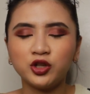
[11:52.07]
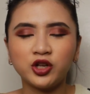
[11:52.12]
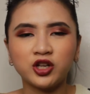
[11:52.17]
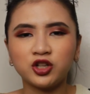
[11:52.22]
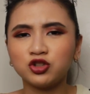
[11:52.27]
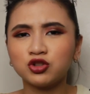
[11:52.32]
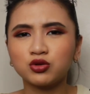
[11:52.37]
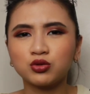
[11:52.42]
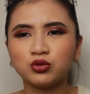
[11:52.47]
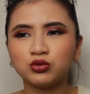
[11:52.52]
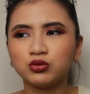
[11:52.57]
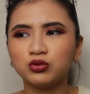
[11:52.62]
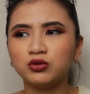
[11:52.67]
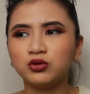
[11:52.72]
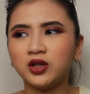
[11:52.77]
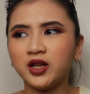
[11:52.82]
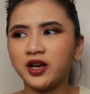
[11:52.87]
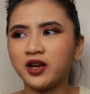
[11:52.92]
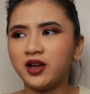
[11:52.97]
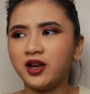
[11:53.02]
You can just go to
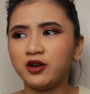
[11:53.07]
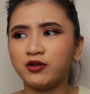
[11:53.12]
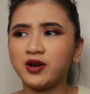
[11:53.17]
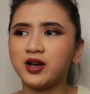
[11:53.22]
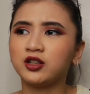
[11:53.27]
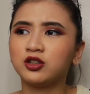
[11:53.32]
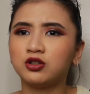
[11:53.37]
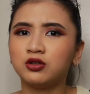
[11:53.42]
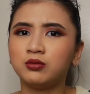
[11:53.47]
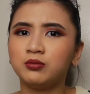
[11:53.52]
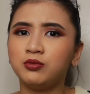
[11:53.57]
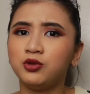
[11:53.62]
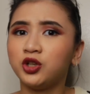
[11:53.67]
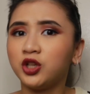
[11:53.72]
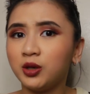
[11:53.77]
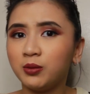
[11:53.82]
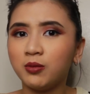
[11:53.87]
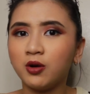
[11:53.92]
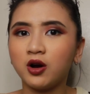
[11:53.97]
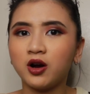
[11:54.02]
like a random
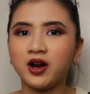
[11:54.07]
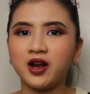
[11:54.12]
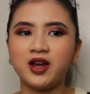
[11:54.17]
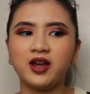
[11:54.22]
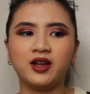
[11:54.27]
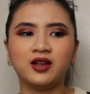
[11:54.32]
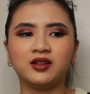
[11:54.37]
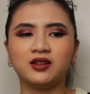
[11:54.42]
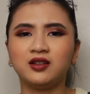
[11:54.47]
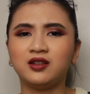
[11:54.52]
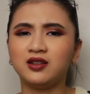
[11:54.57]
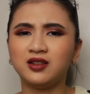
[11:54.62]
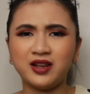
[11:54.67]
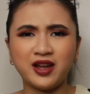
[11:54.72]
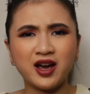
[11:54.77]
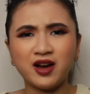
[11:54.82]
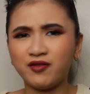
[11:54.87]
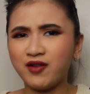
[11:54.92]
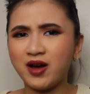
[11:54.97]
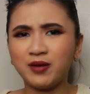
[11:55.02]
beauty bar and they
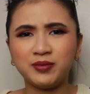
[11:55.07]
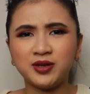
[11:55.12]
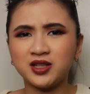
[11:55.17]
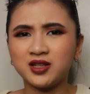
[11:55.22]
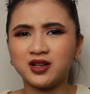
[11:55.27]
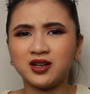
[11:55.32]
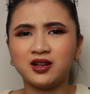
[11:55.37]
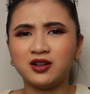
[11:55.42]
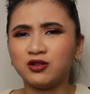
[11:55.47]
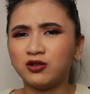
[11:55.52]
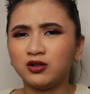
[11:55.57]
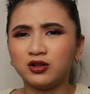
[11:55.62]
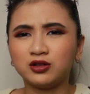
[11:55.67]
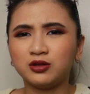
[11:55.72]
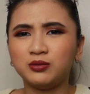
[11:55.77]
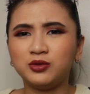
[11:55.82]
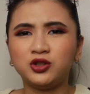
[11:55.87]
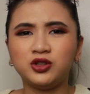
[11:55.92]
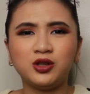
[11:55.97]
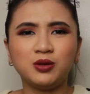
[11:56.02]
have Happy Skin in all the
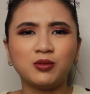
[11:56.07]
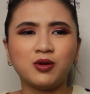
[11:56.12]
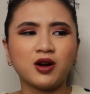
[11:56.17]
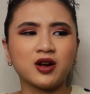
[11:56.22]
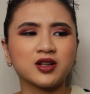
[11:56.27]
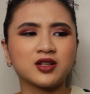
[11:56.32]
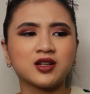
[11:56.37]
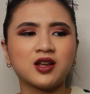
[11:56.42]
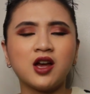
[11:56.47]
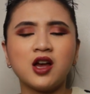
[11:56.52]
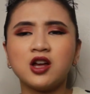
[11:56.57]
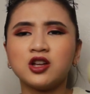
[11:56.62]
beauty bars,